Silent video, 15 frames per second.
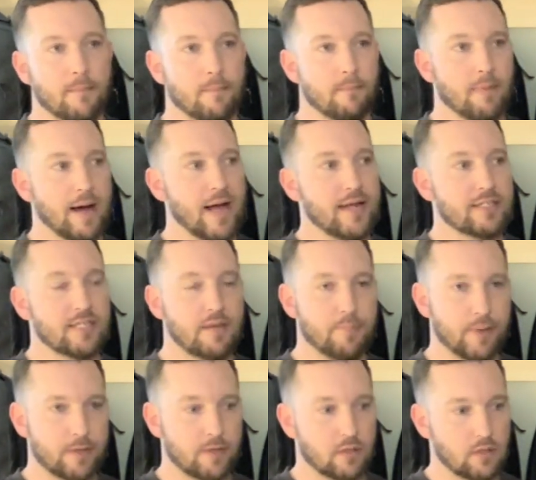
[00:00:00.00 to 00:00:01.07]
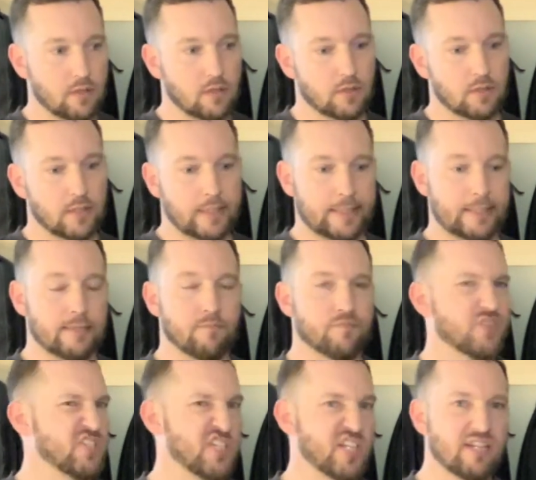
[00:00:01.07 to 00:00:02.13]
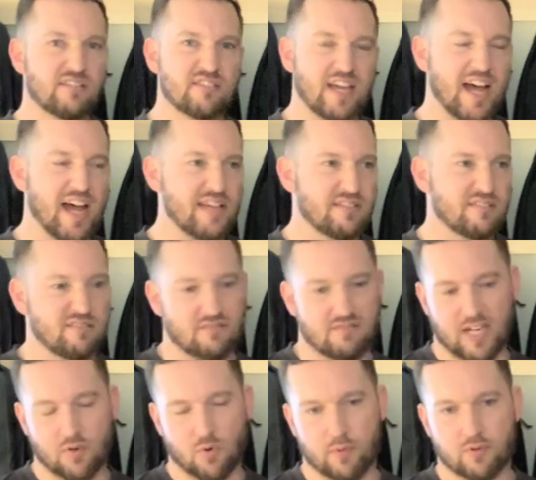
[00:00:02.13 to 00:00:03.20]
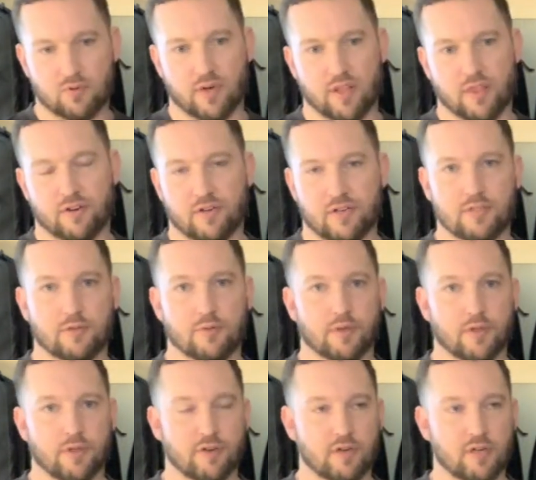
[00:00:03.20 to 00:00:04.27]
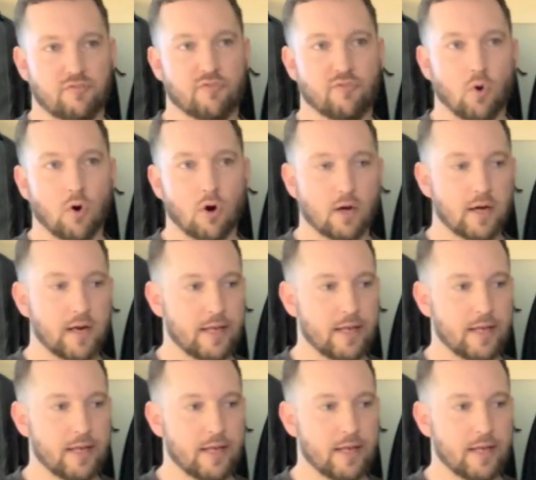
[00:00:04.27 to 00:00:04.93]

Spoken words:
My typical jean size is anywhere between a 32 and a 34,